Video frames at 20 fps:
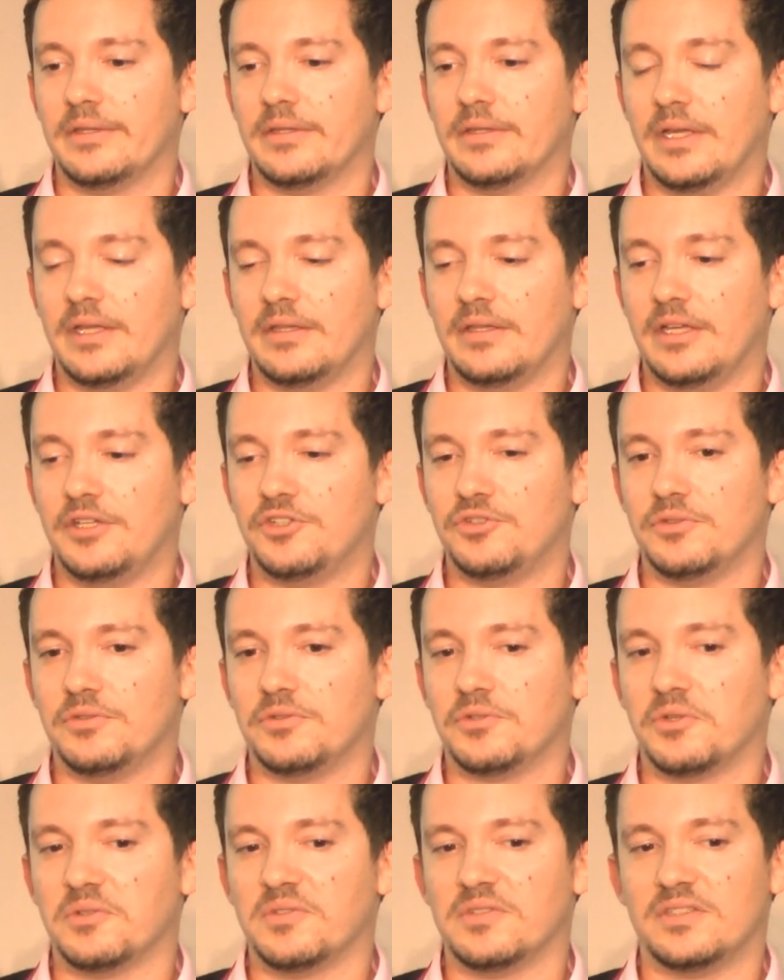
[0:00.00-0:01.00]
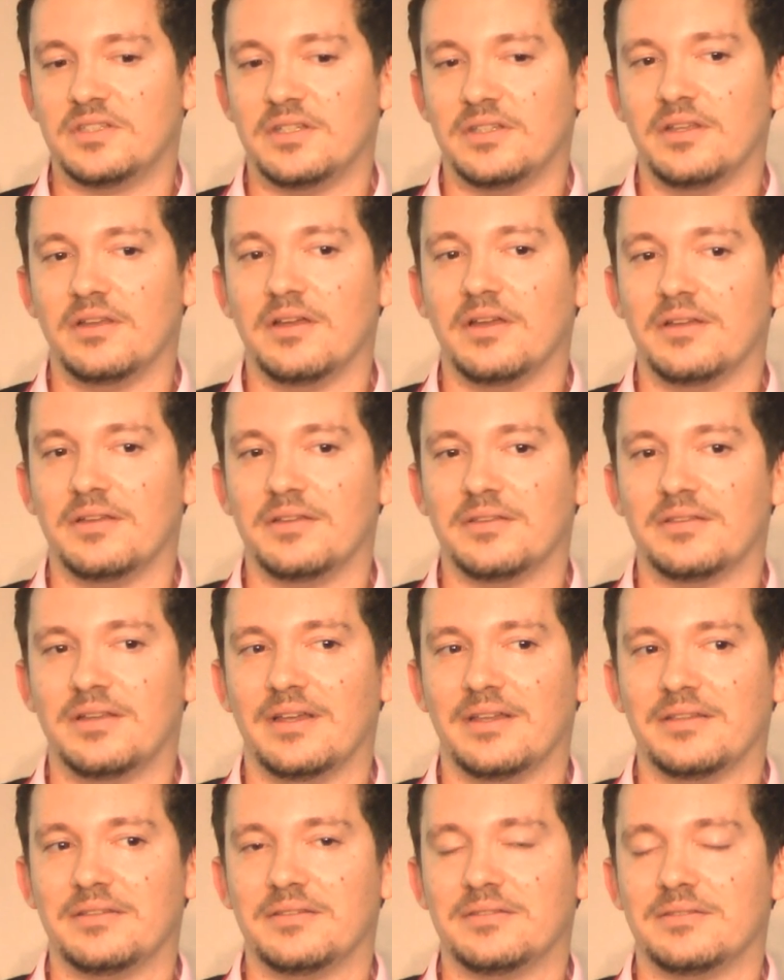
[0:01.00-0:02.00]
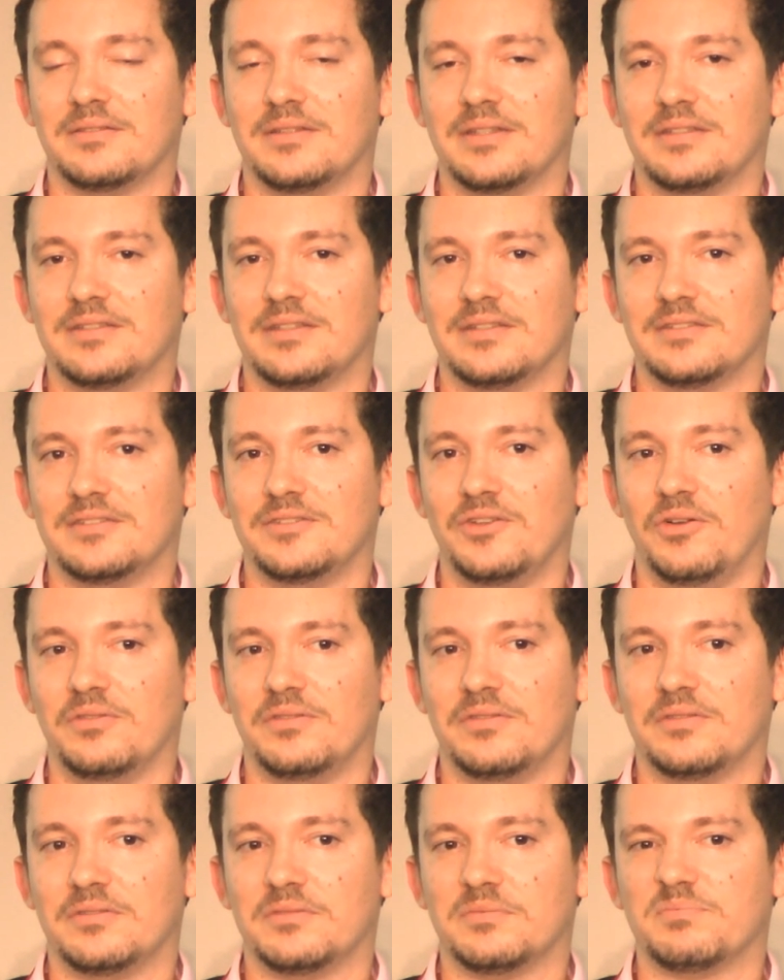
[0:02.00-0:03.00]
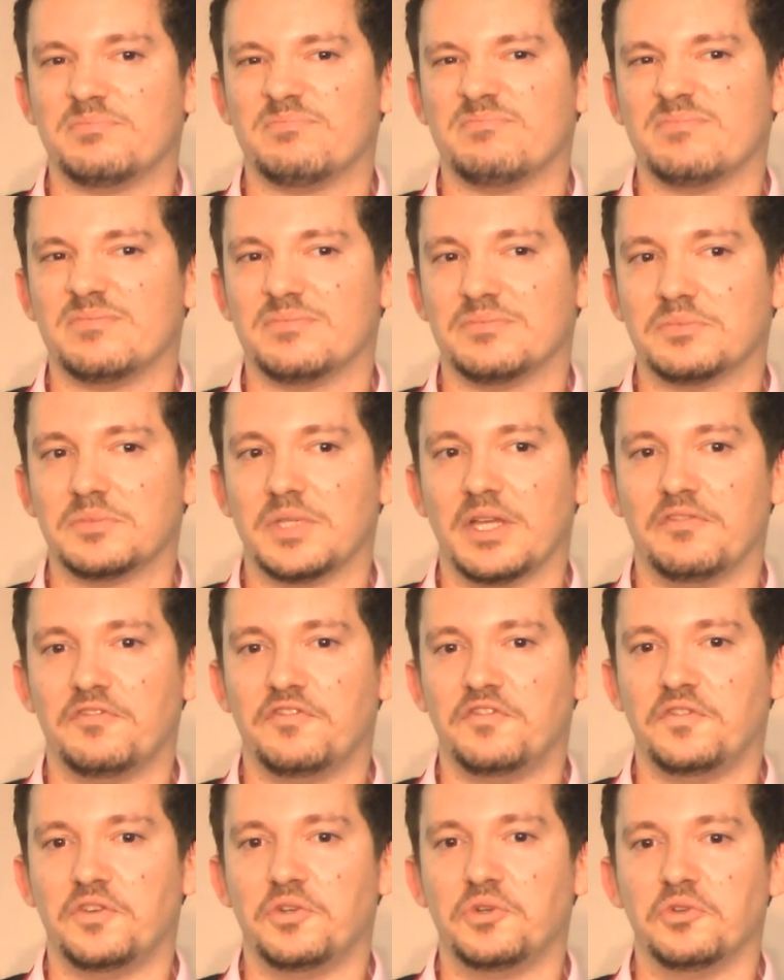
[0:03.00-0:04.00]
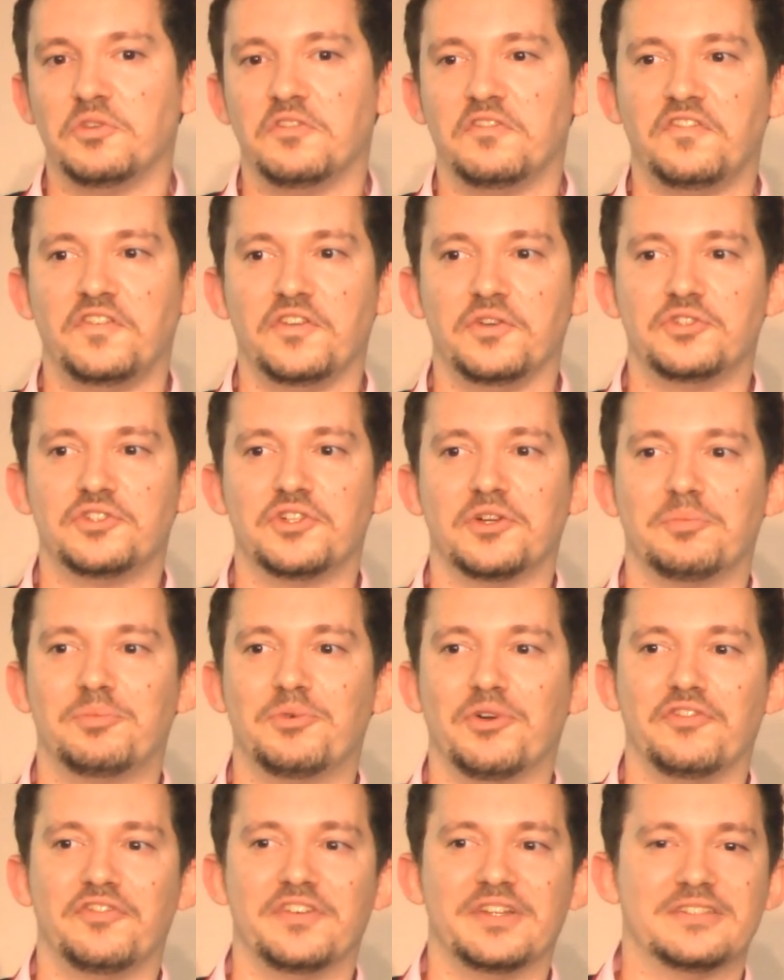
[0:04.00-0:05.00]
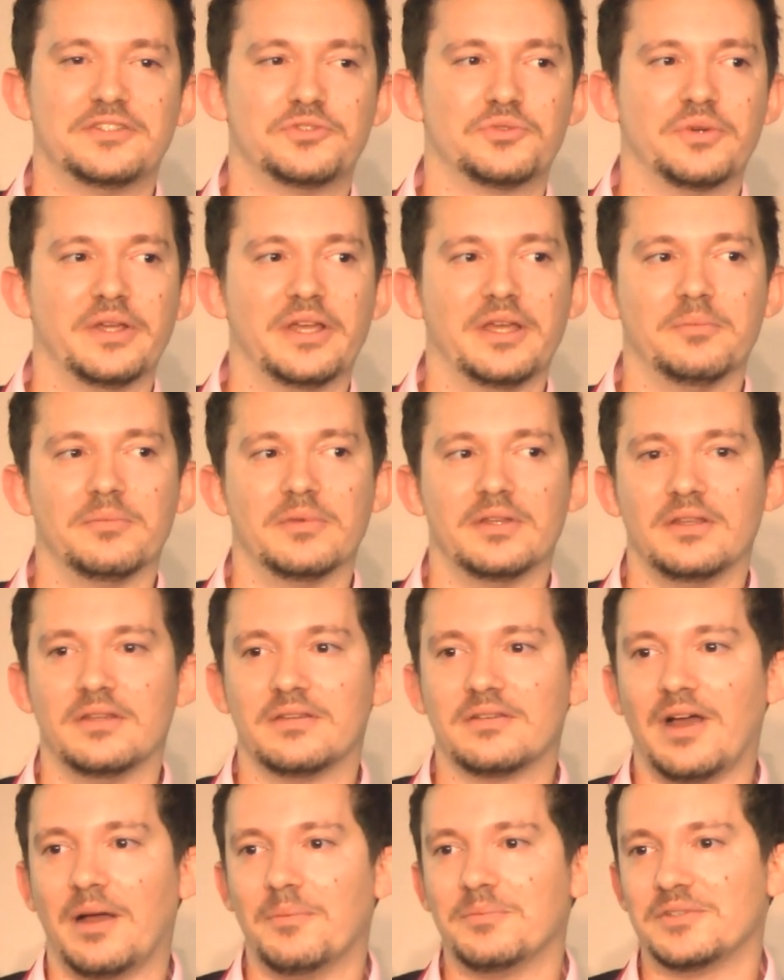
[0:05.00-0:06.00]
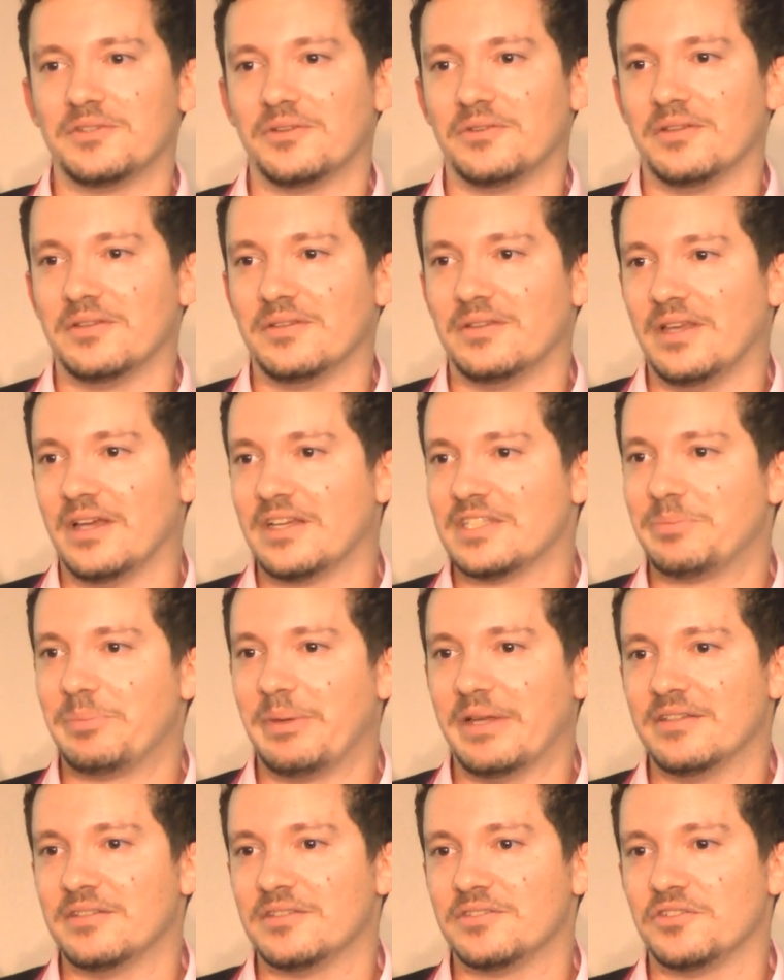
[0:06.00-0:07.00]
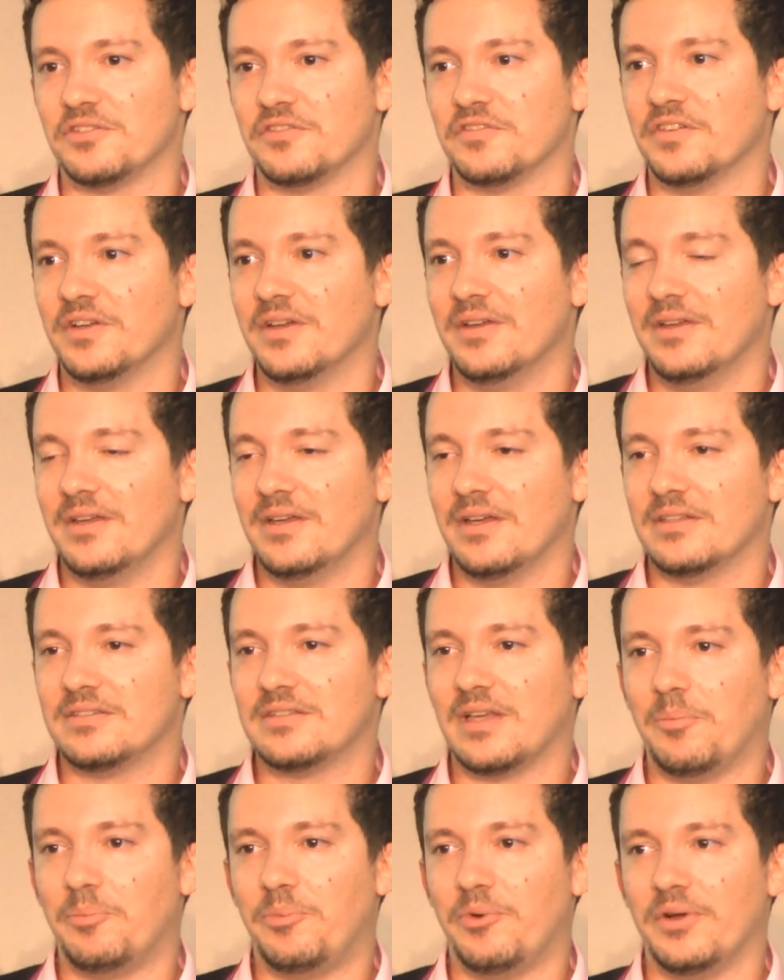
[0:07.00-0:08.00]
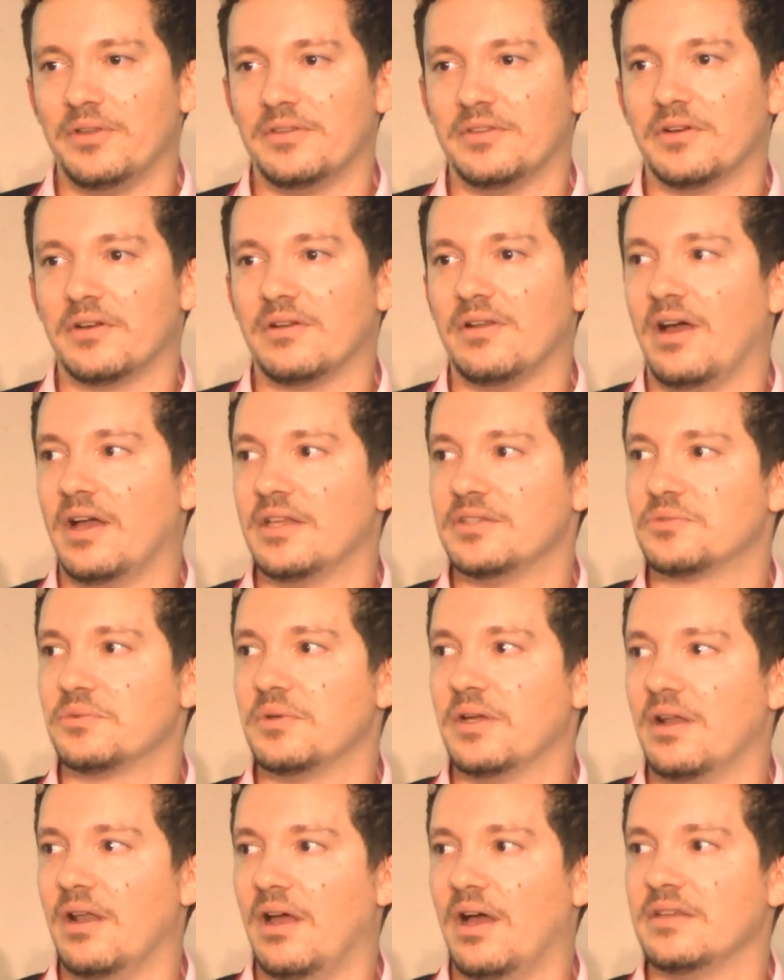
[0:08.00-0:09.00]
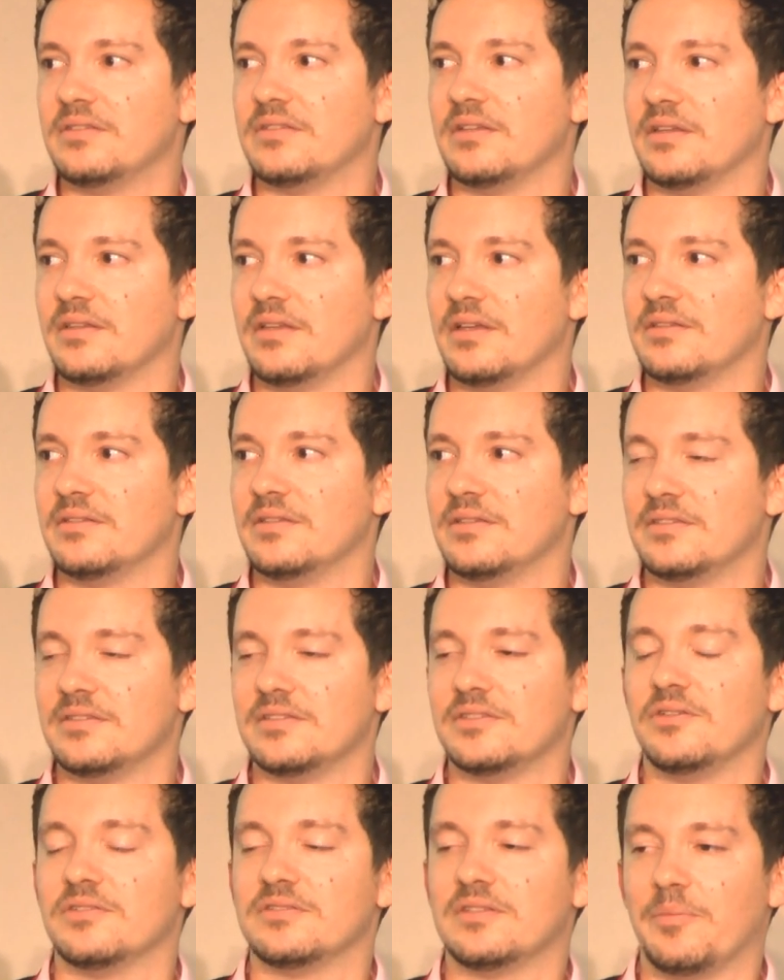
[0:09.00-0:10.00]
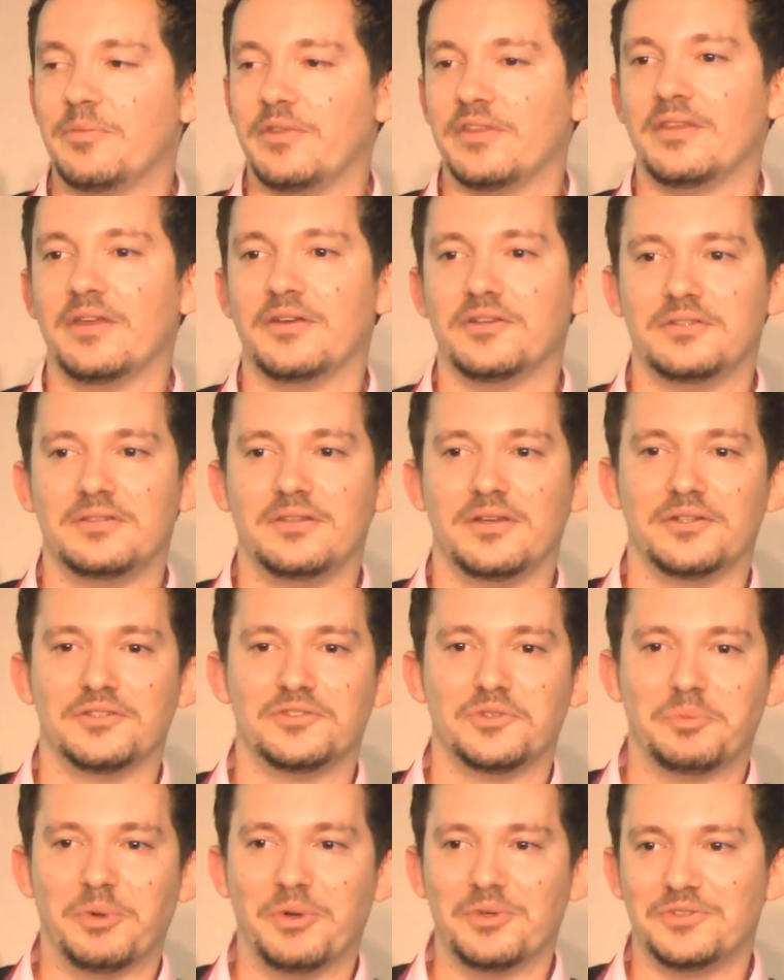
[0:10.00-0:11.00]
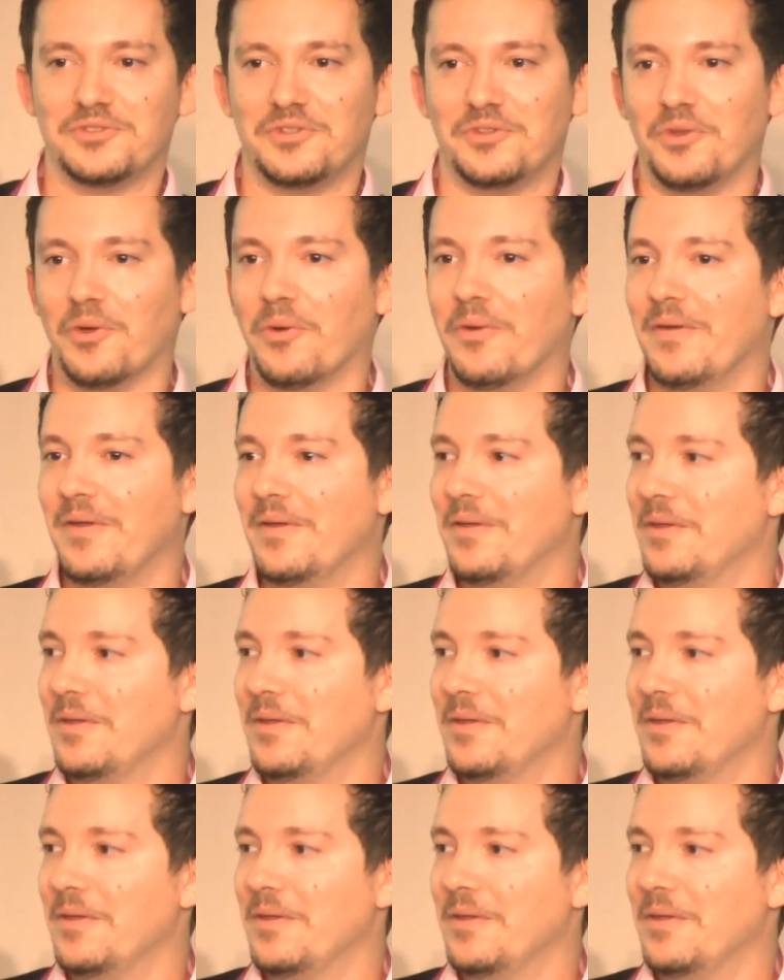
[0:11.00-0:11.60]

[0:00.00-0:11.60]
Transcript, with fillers: they should consider that this is not a good future profit stream, and it comes on the expense of, at some point, their clients realizing that this is not something that they're supposed to do.